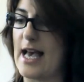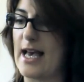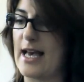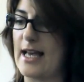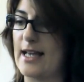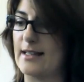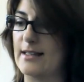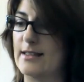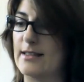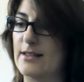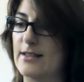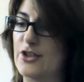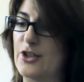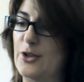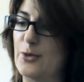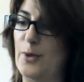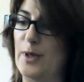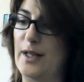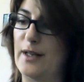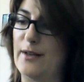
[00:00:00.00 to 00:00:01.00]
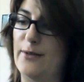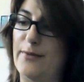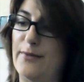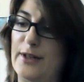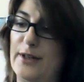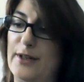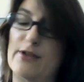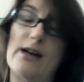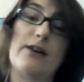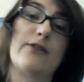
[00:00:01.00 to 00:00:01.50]
and she will
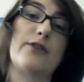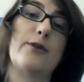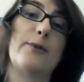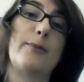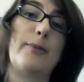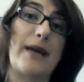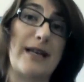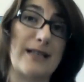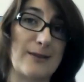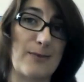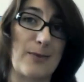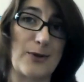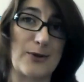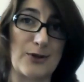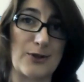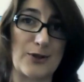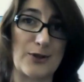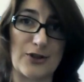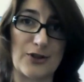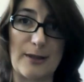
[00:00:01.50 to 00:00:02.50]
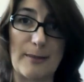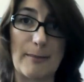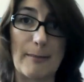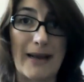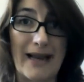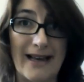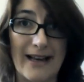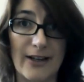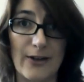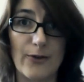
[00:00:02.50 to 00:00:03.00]
figure out the best sponsorship
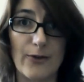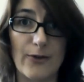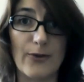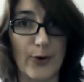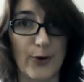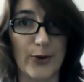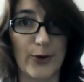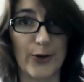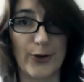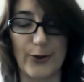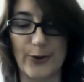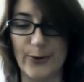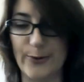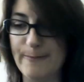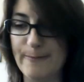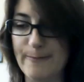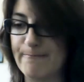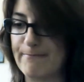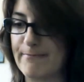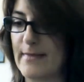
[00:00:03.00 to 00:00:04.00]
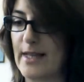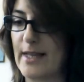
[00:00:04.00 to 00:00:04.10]
plan for you.